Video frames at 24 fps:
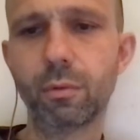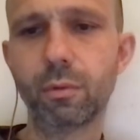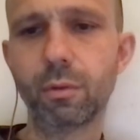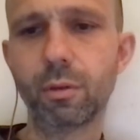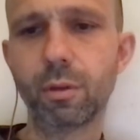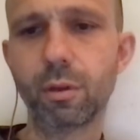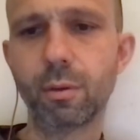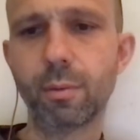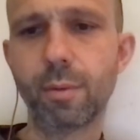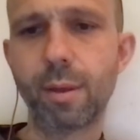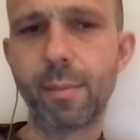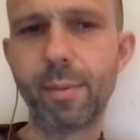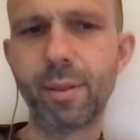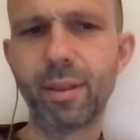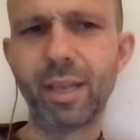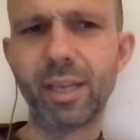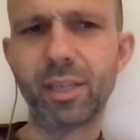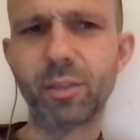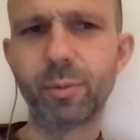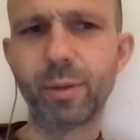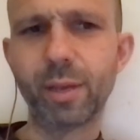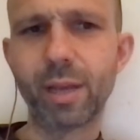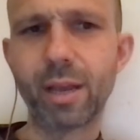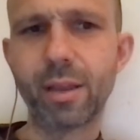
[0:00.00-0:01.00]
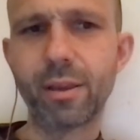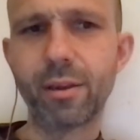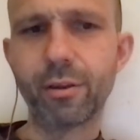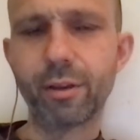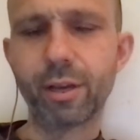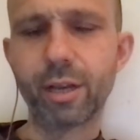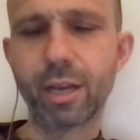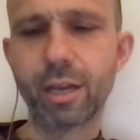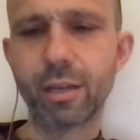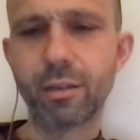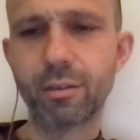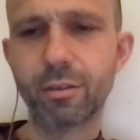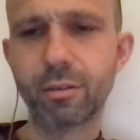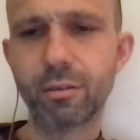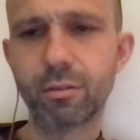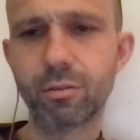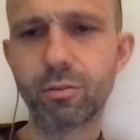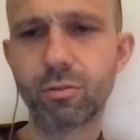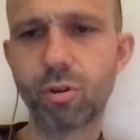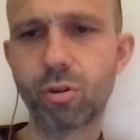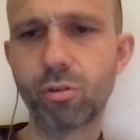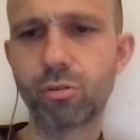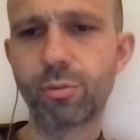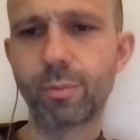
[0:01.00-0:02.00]
Um, how many likes we got in here, guys?
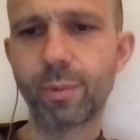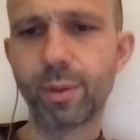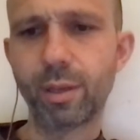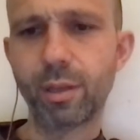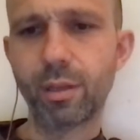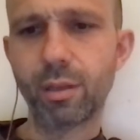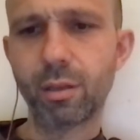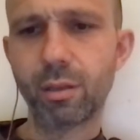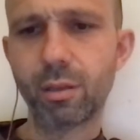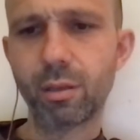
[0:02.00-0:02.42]
Talk to me.